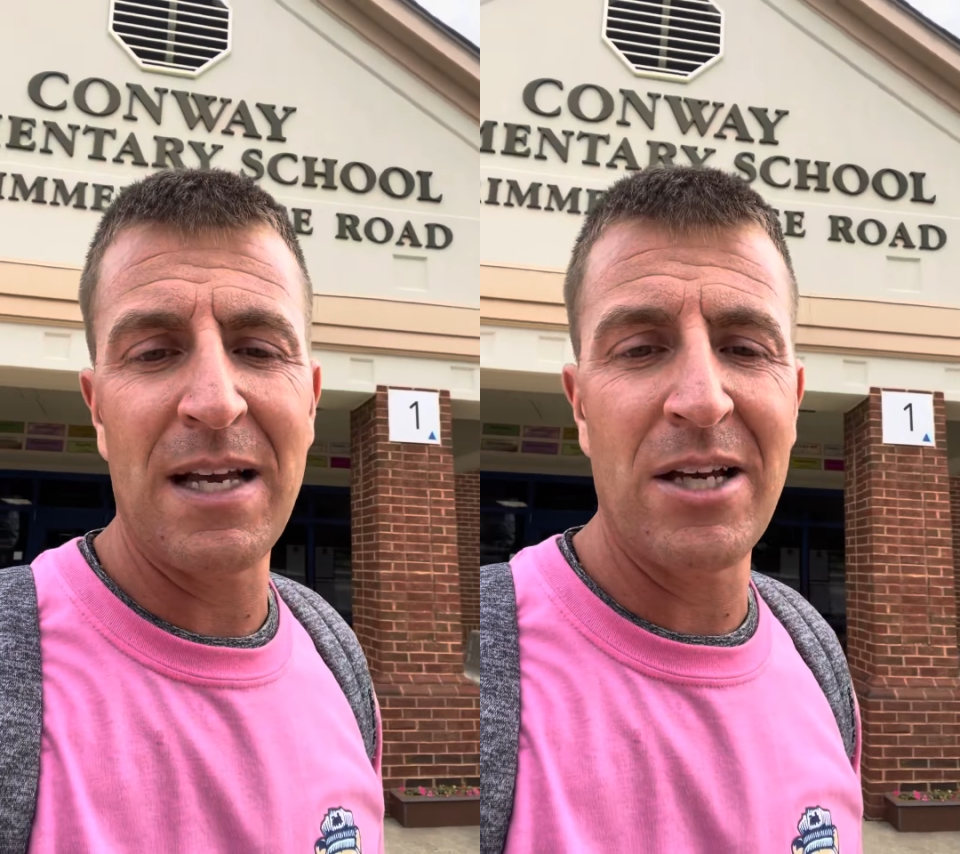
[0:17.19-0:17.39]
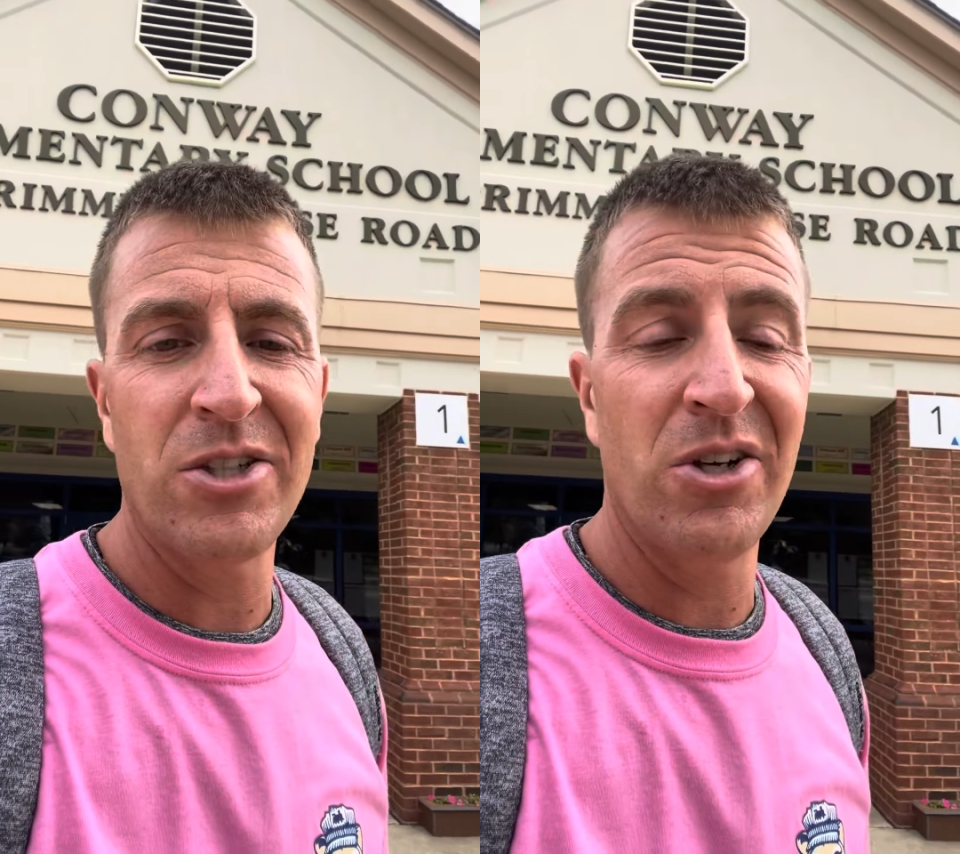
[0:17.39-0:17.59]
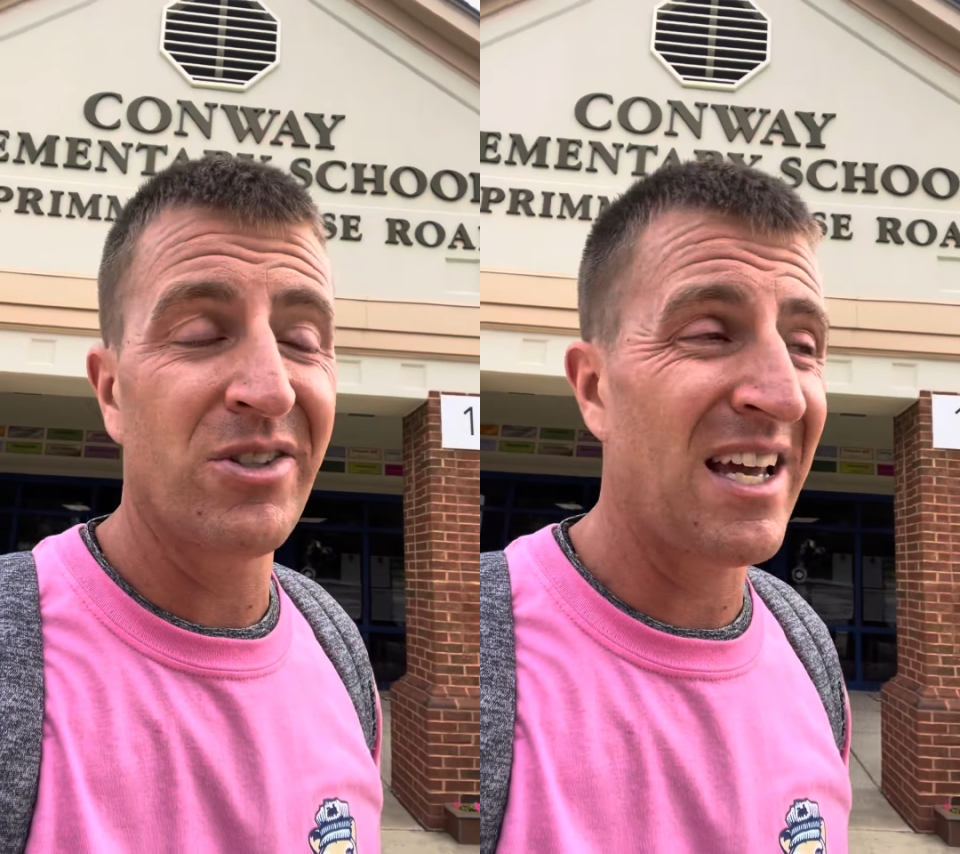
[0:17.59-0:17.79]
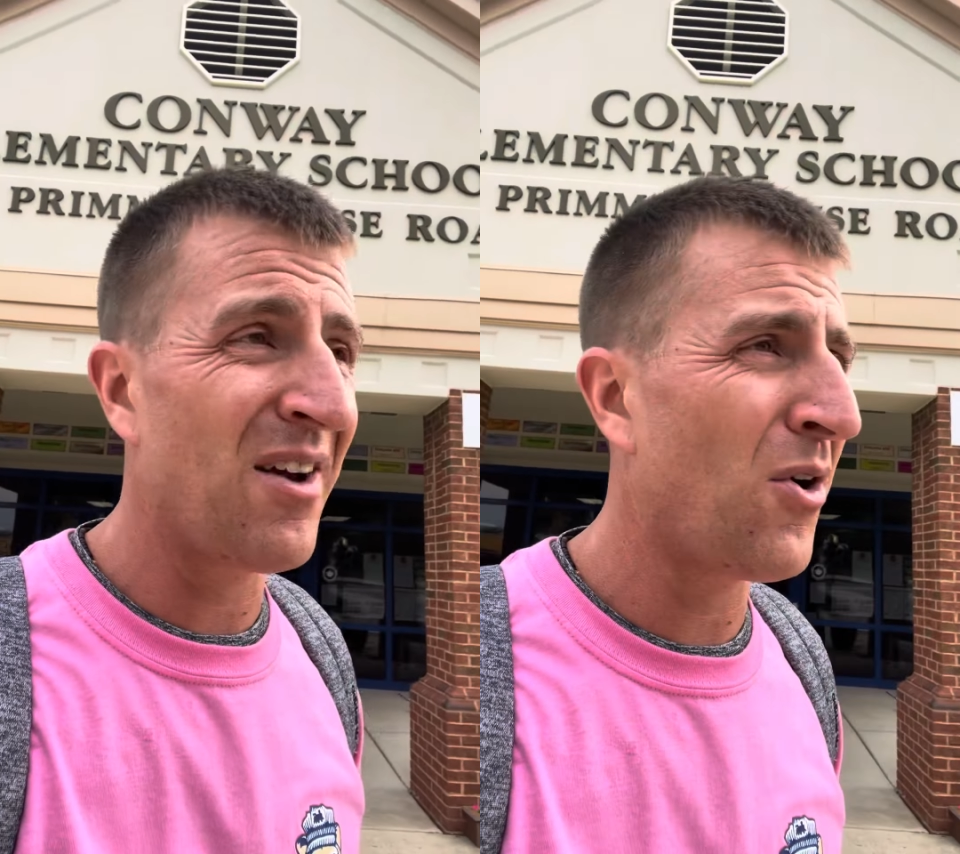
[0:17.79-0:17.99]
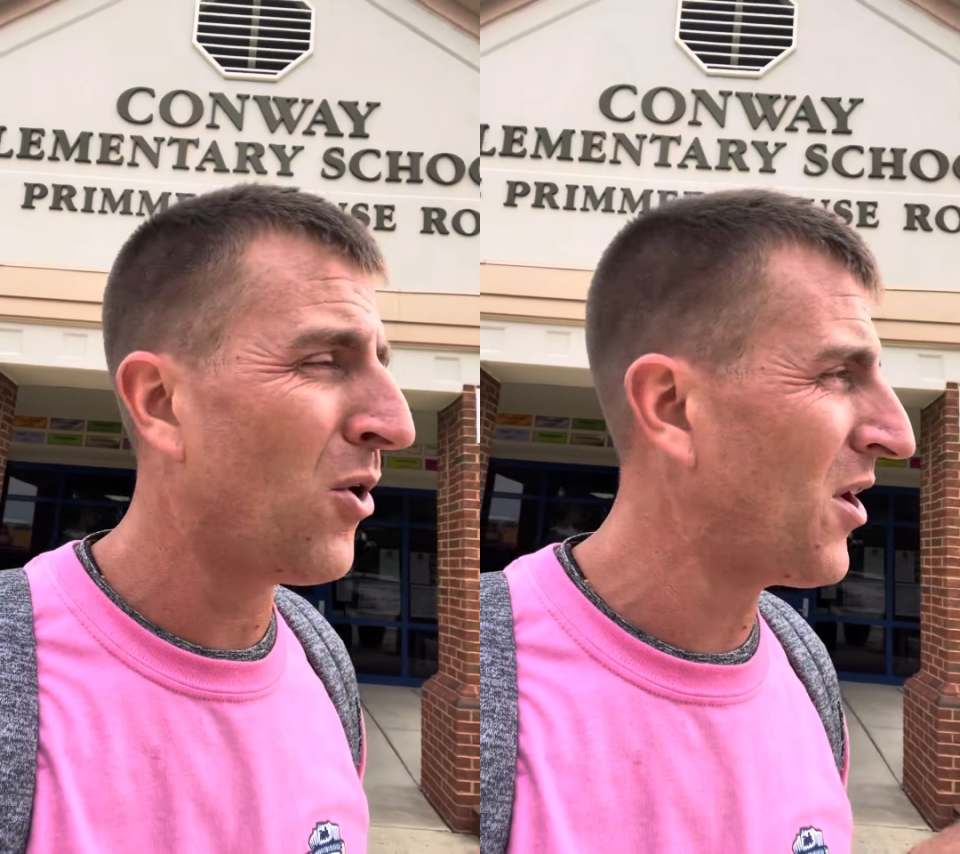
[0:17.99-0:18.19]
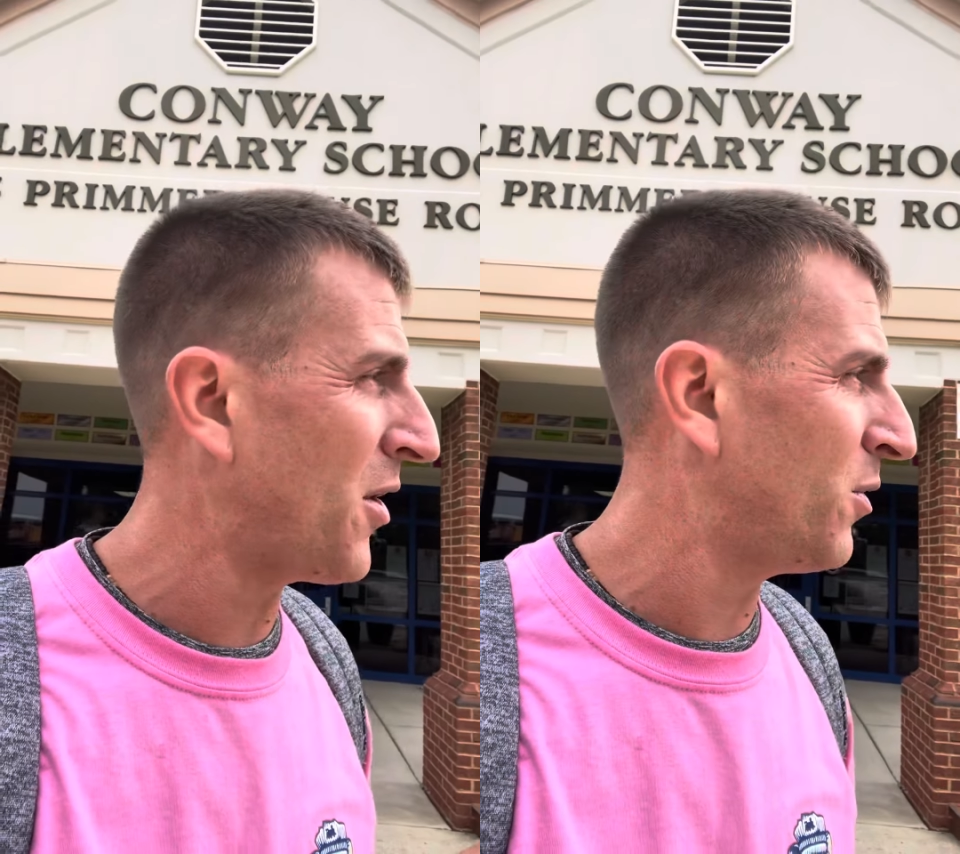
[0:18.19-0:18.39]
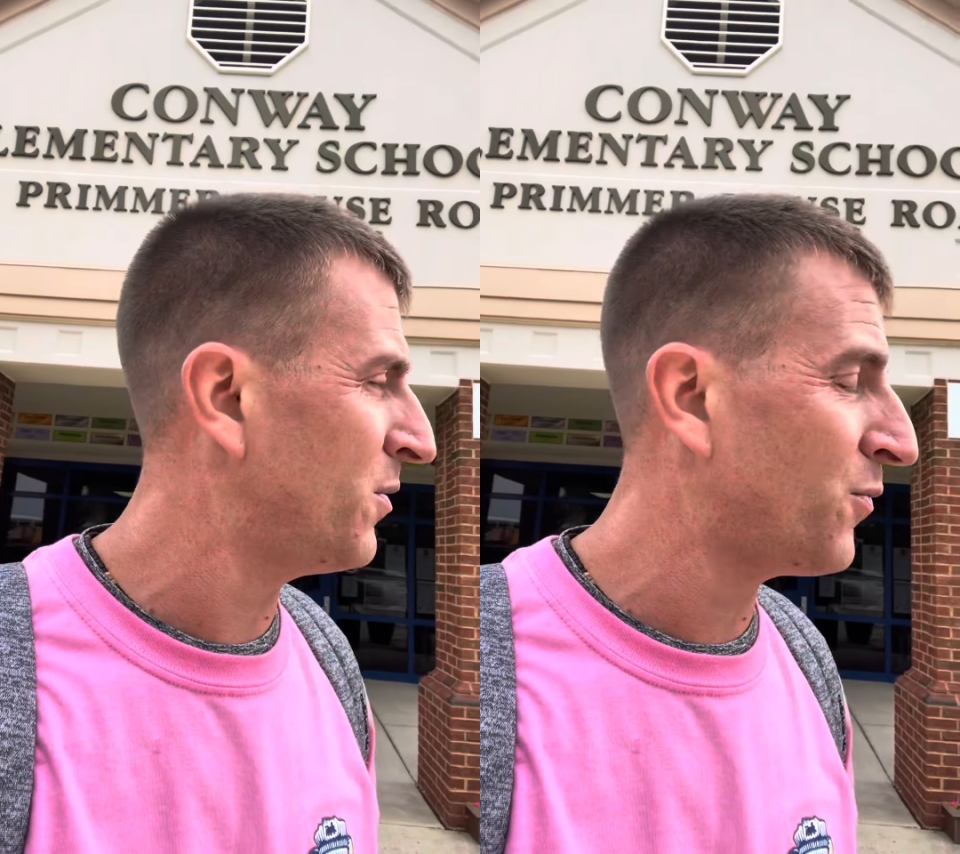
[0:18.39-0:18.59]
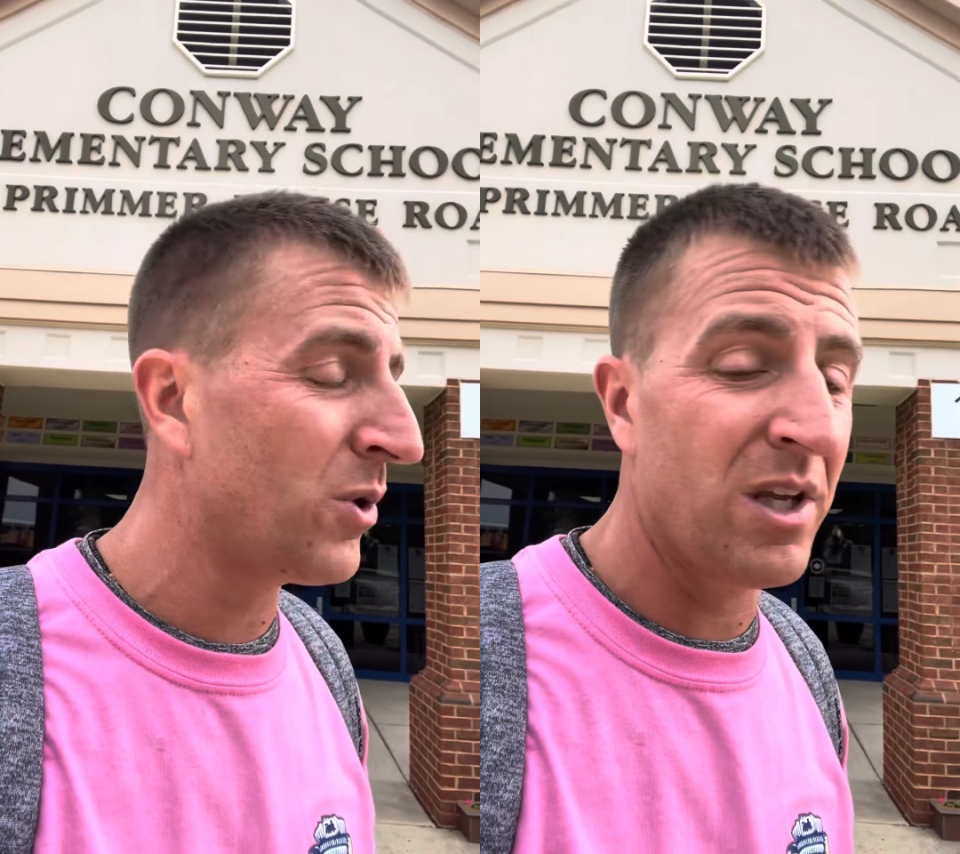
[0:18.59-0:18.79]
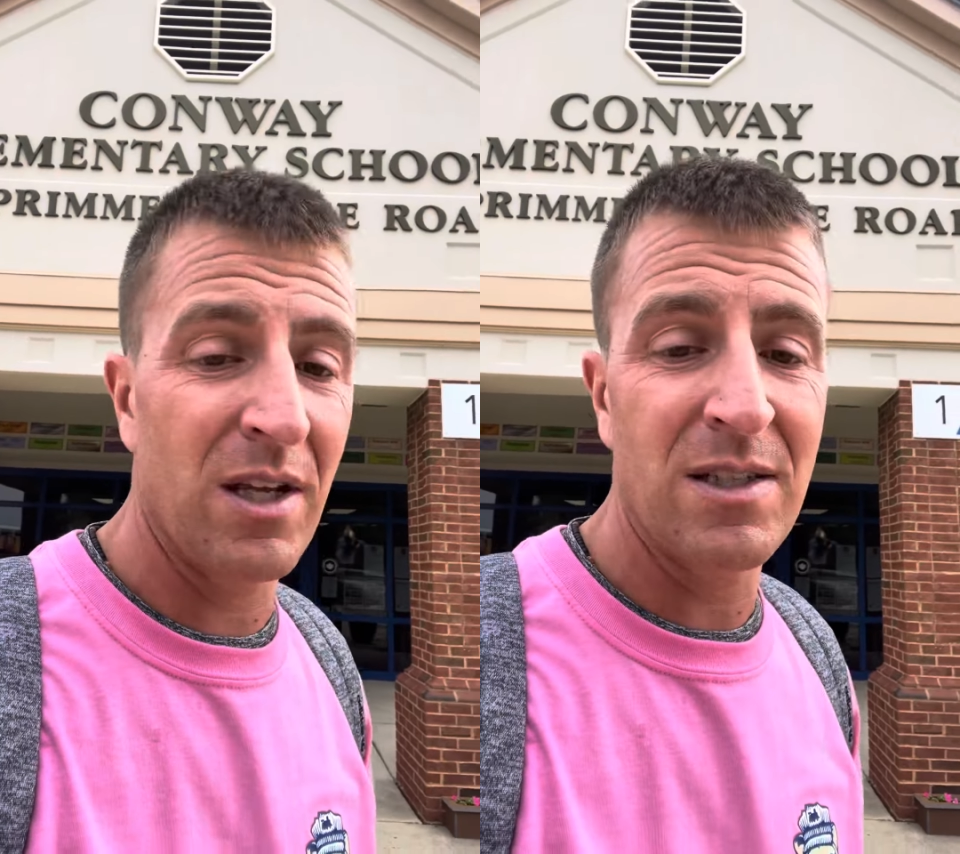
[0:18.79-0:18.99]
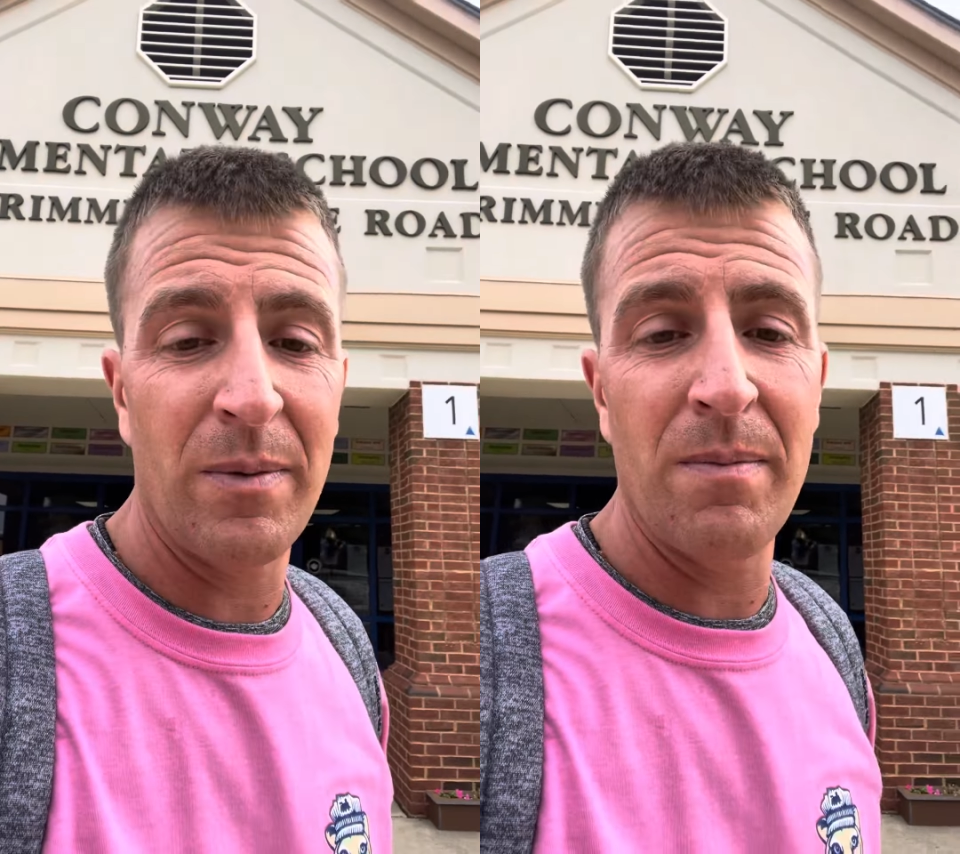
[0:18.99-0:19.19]
last year to have all 940
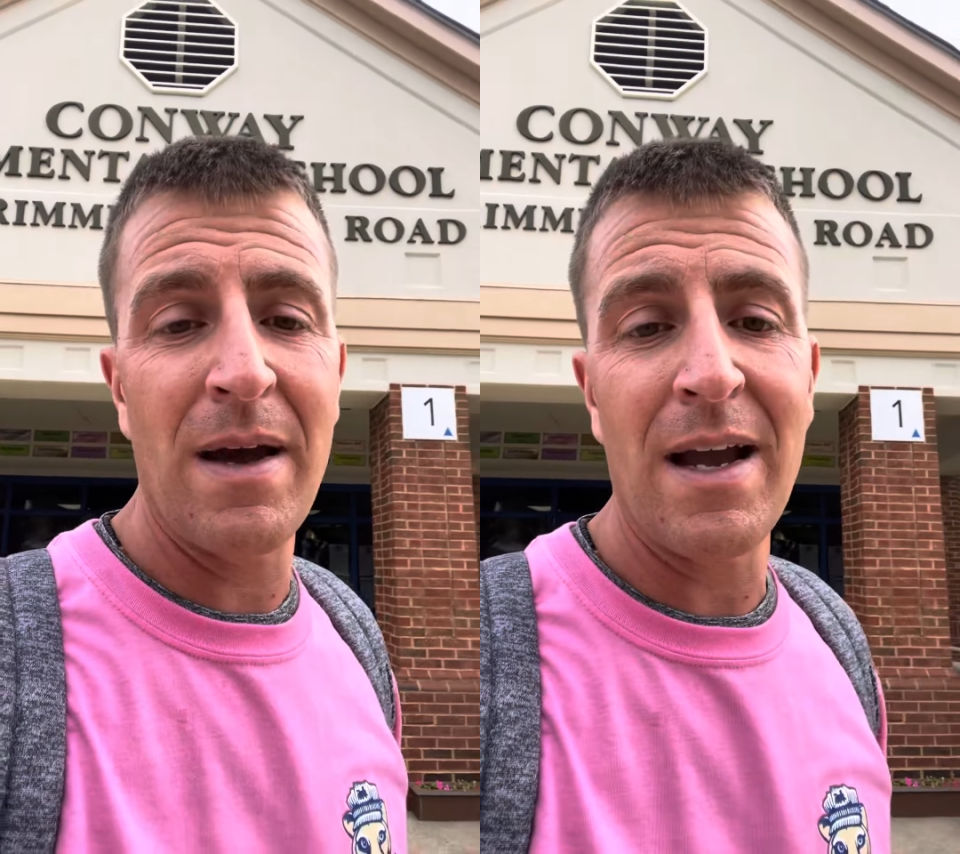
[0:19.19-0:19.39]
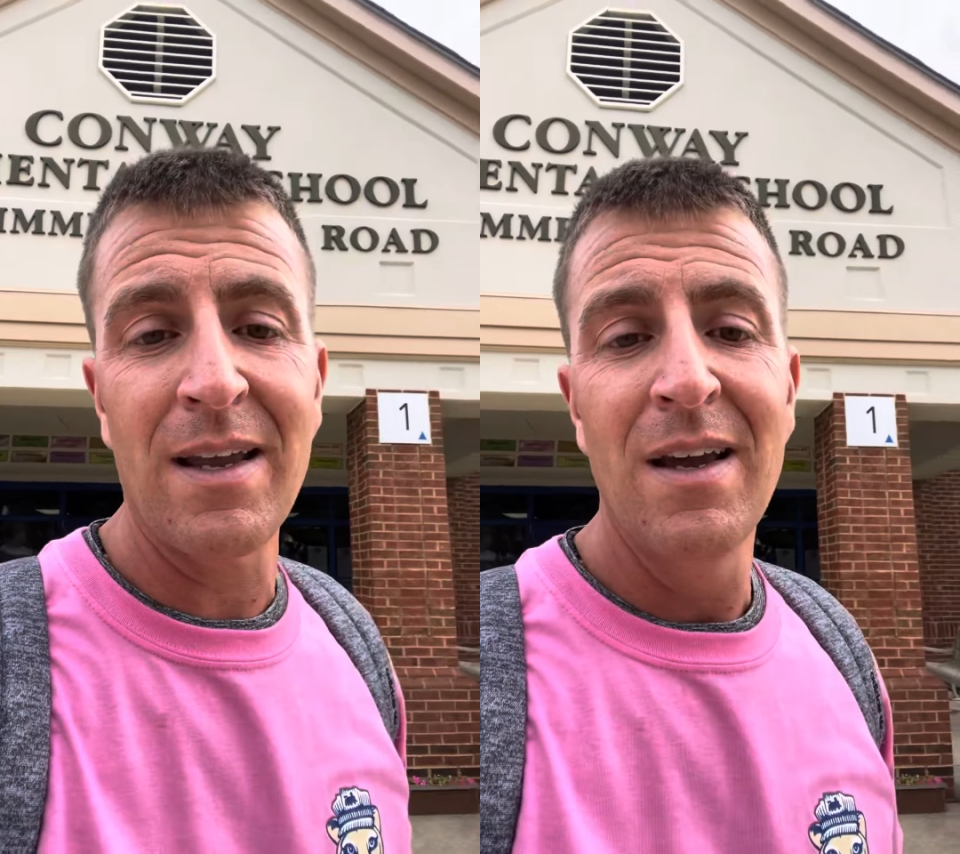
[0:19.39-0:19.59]
kids coming back.